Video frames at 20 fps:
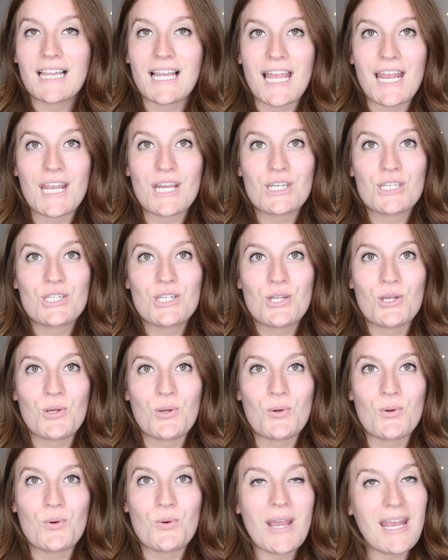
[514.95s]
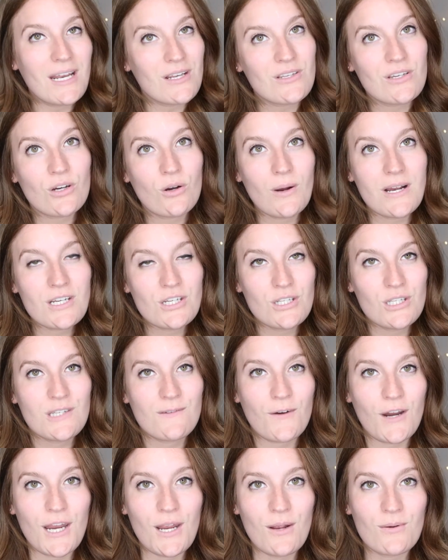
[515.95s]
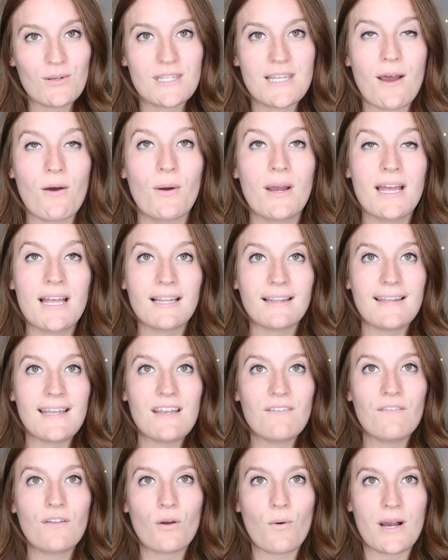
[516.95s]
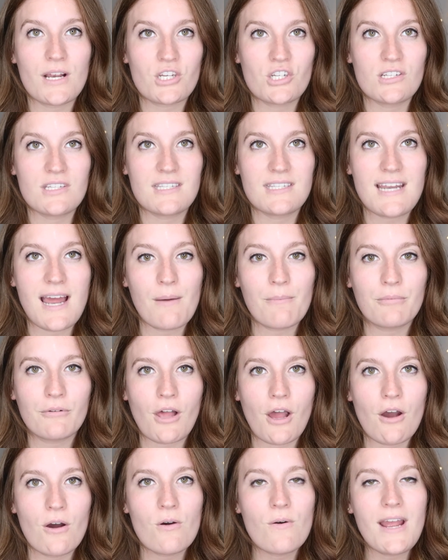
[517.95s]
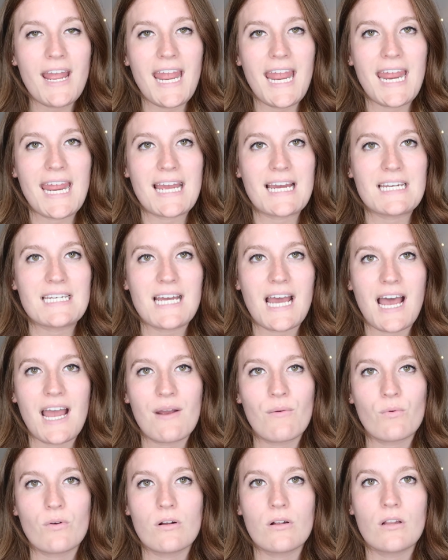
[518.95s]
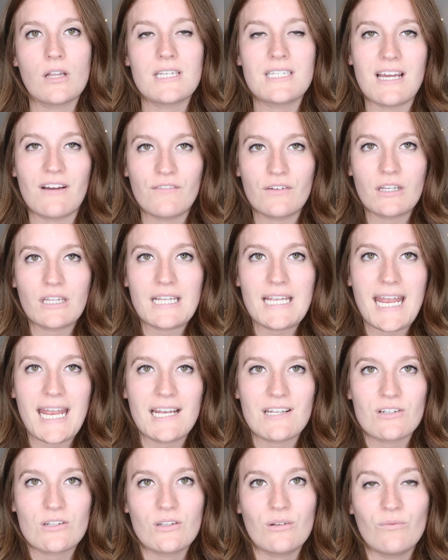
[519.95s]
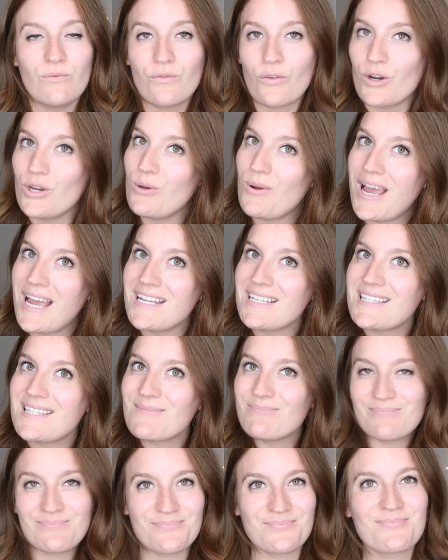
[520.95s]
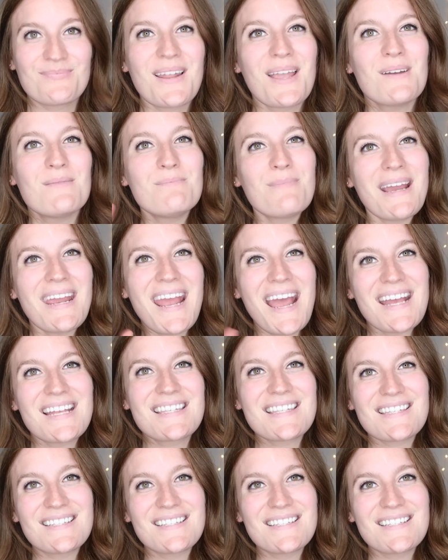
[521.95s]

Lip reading: like to answer your questions for you. So leave the questions down below and I will definitely answer them for you guys. Bye guys.